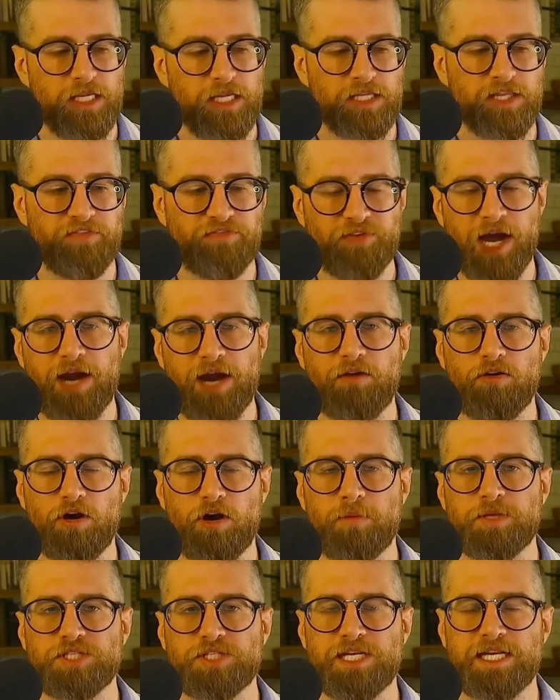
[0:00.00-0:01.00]
The
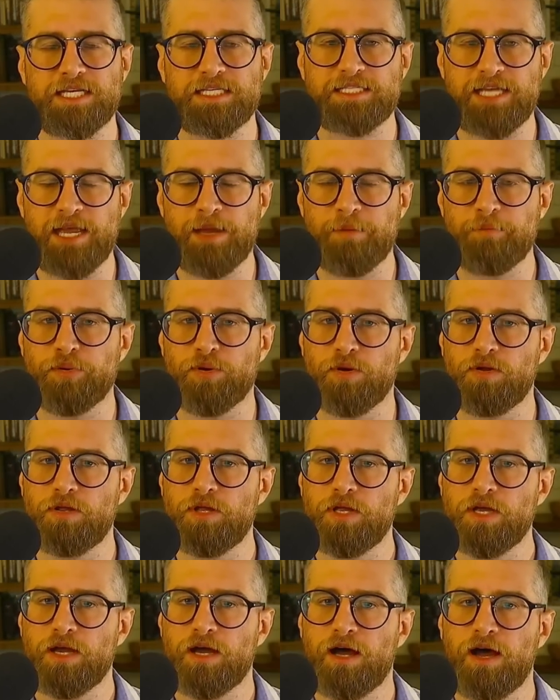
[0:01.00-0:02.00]
firearm is an example
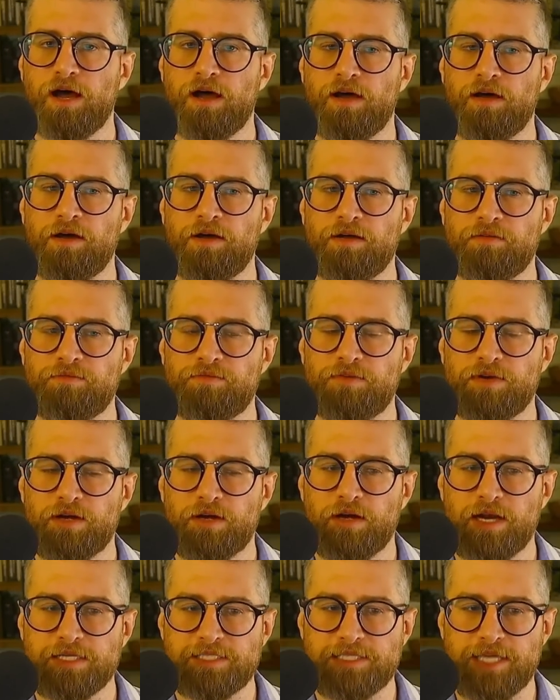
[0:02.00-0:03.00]
of
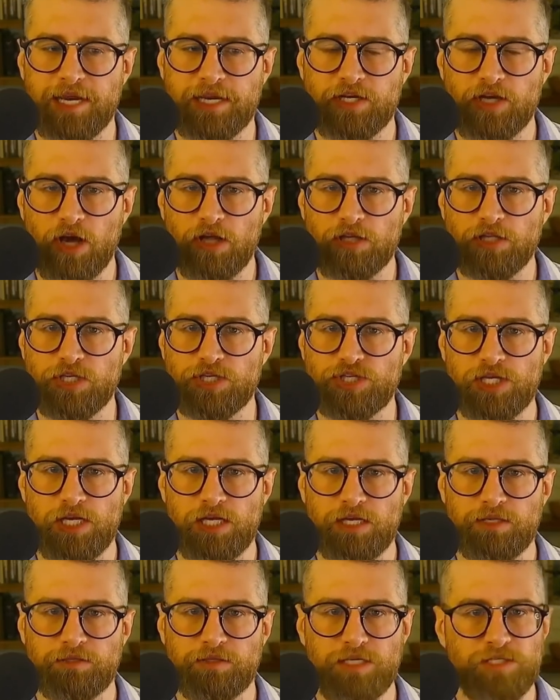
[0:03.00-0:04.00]
a
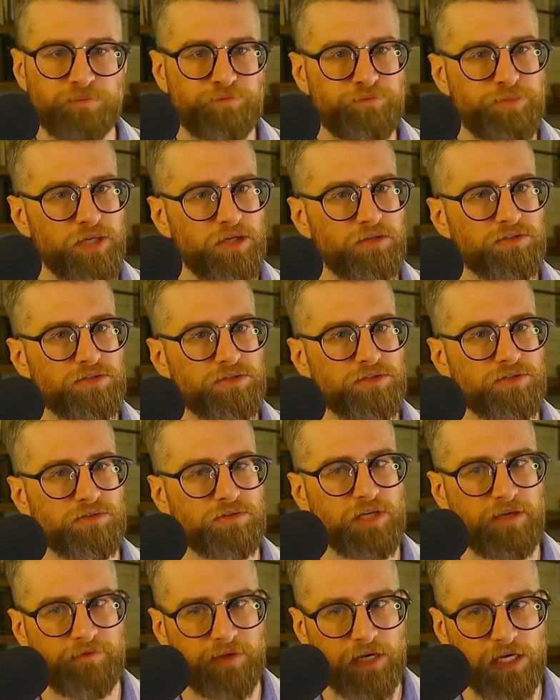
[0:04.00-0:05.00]
technology that is built
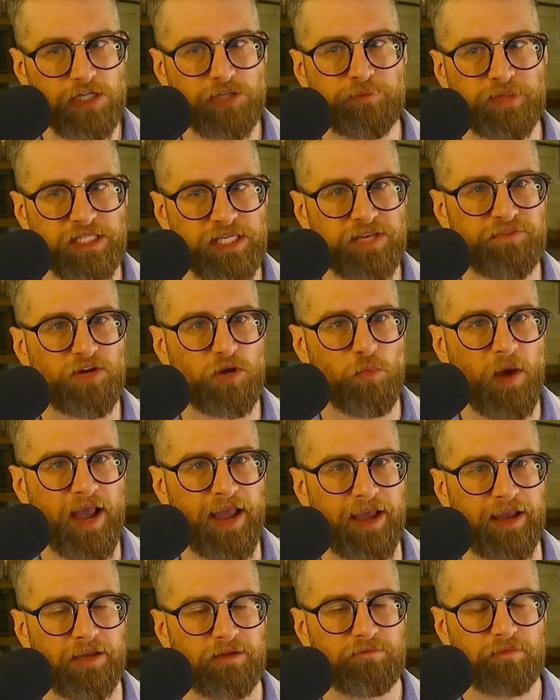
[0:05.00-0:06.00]
in a very specific
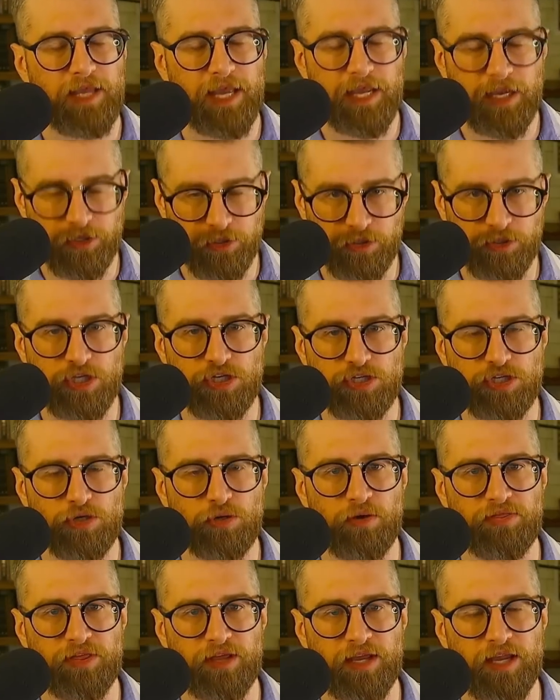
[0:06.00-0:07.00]
way. It can only do
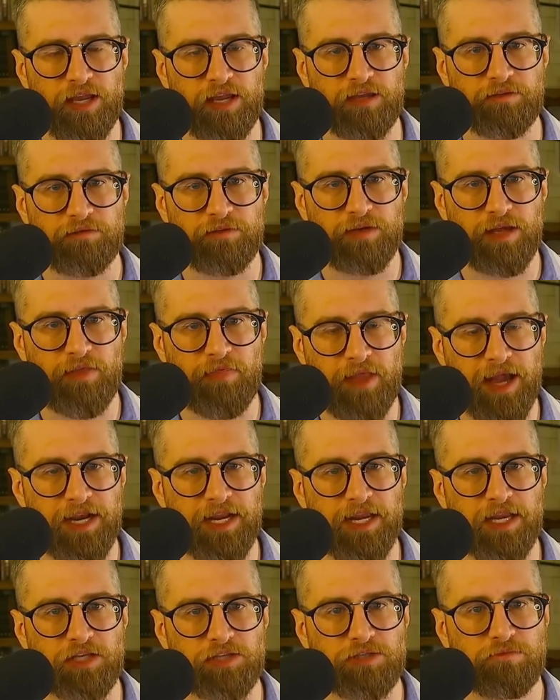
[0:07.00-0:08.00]
a thing, and that
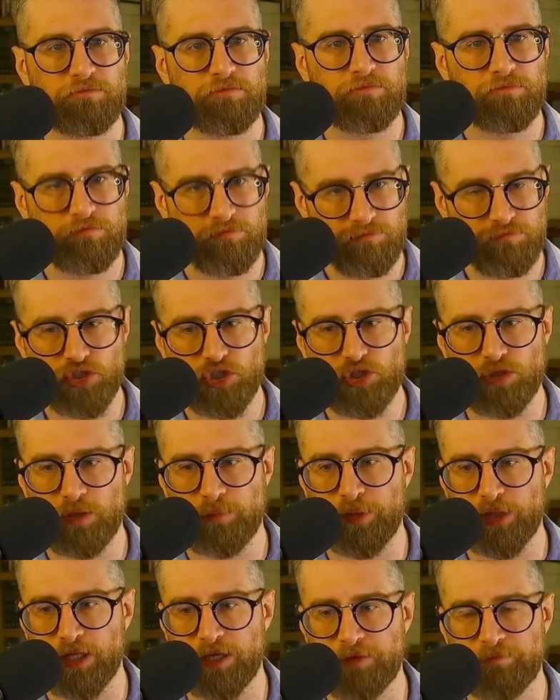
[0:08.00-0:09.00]
is shoot a
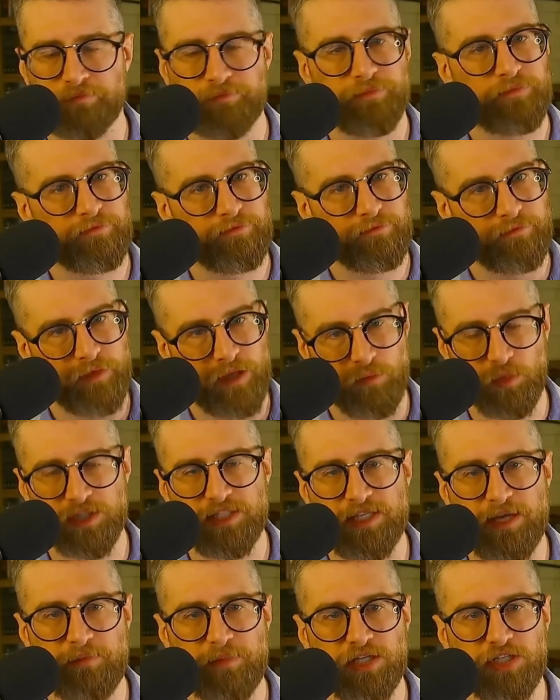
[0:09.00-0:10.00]
bullet. And what's
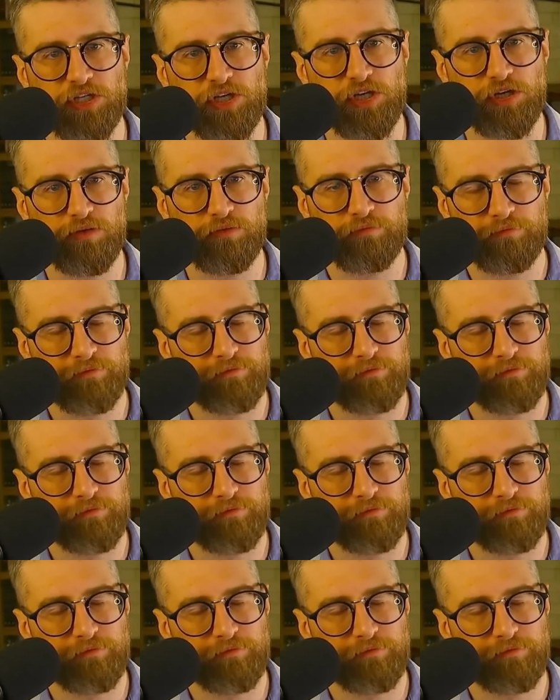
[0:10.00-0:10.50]
that meant to do?